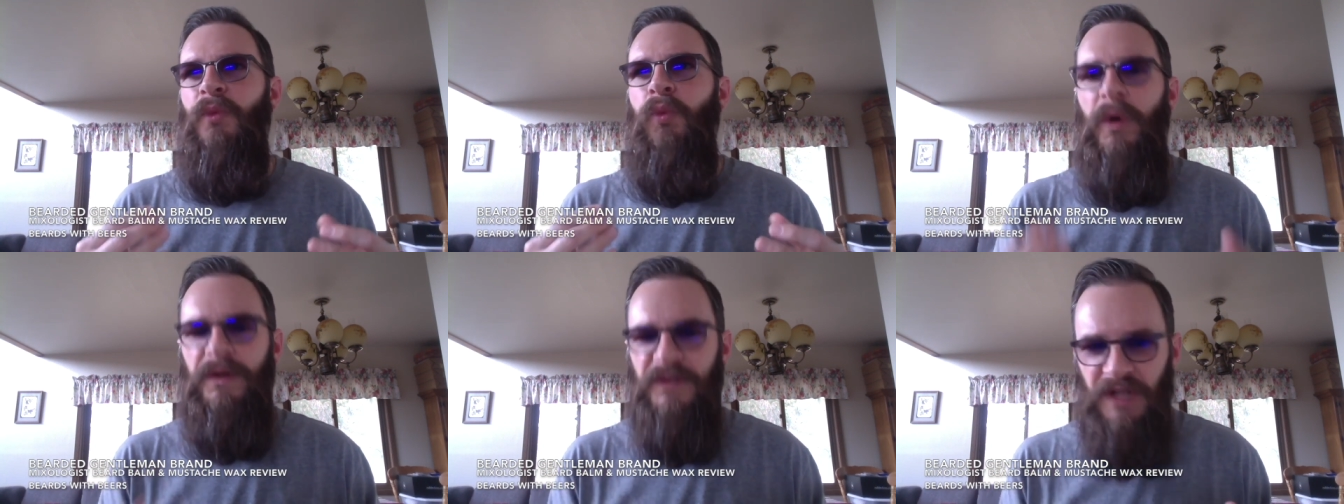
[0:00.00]

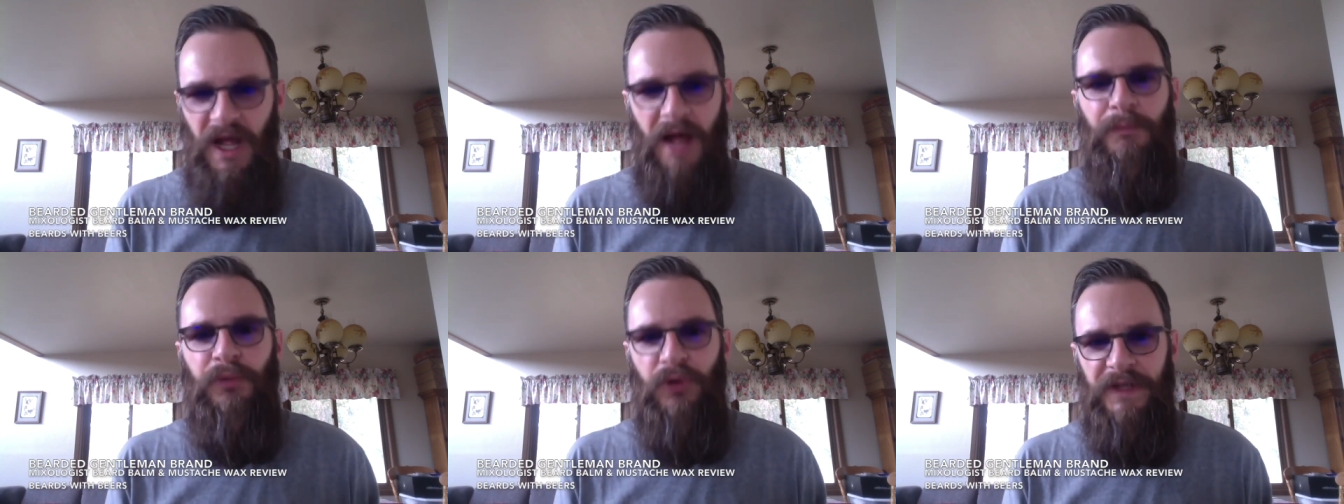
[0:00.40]
was
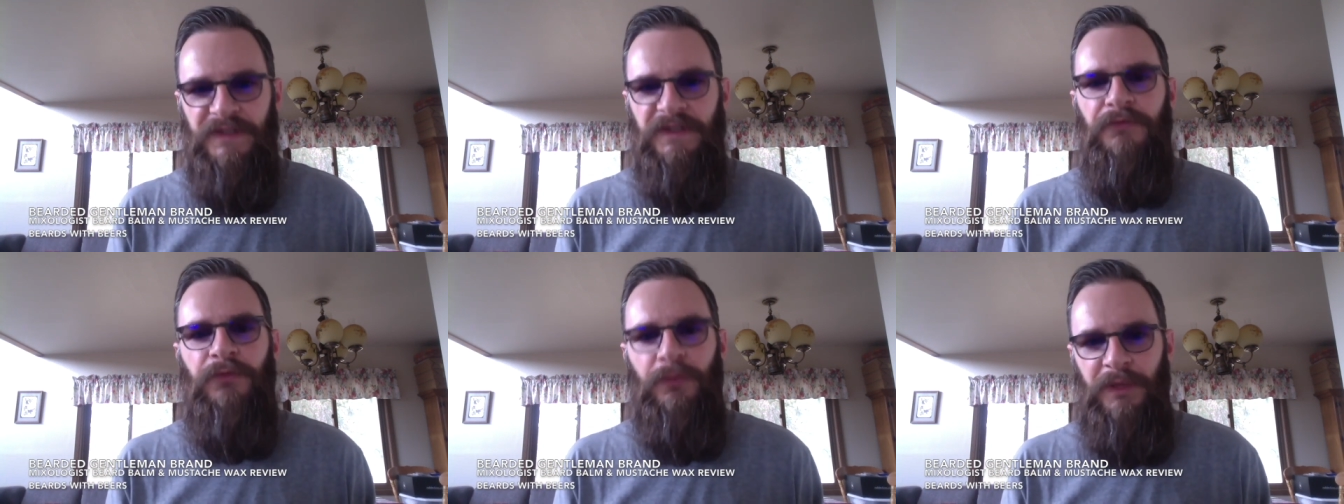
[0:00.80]
not
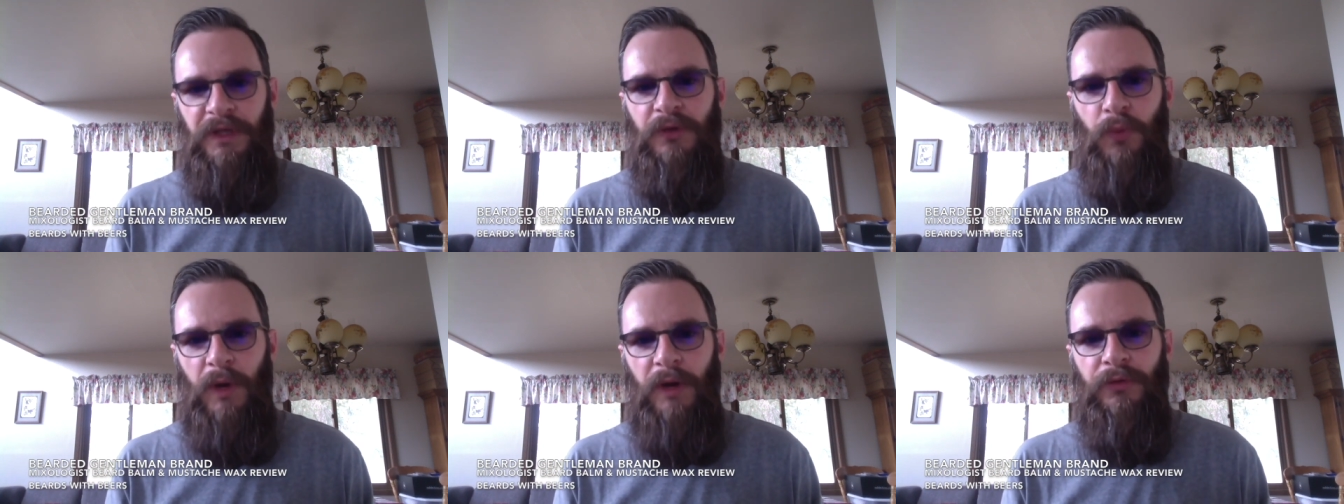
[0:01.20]
pleasant for me
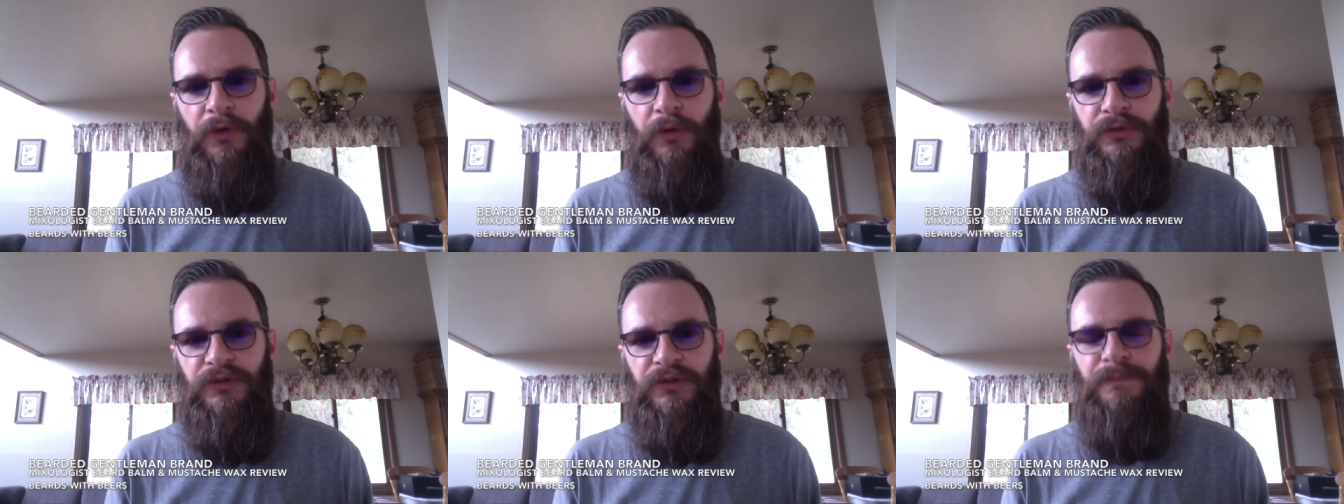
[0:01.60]
to wear
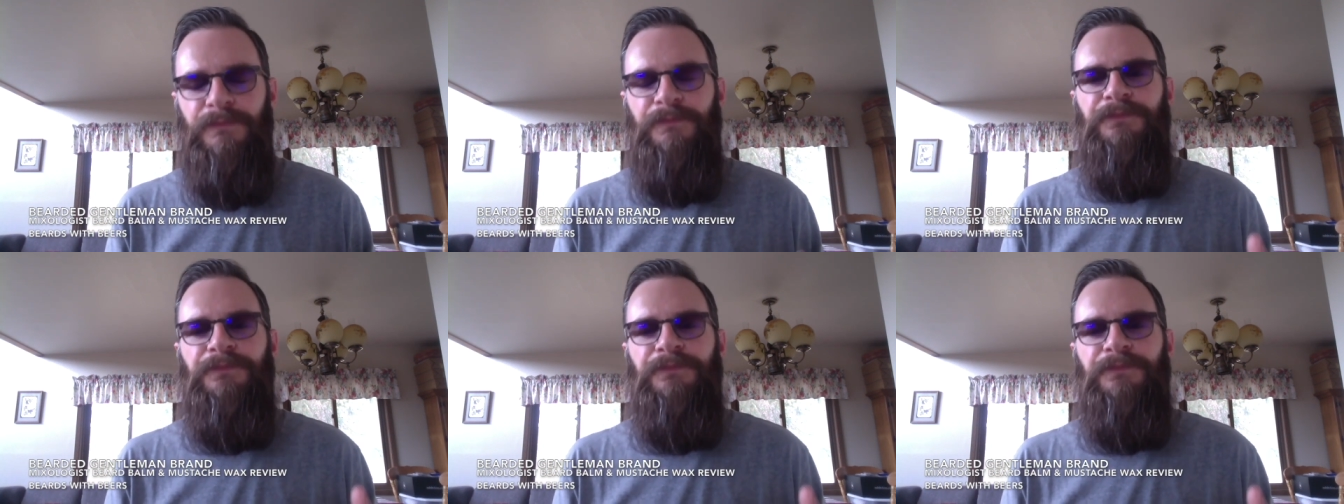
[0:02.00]
those.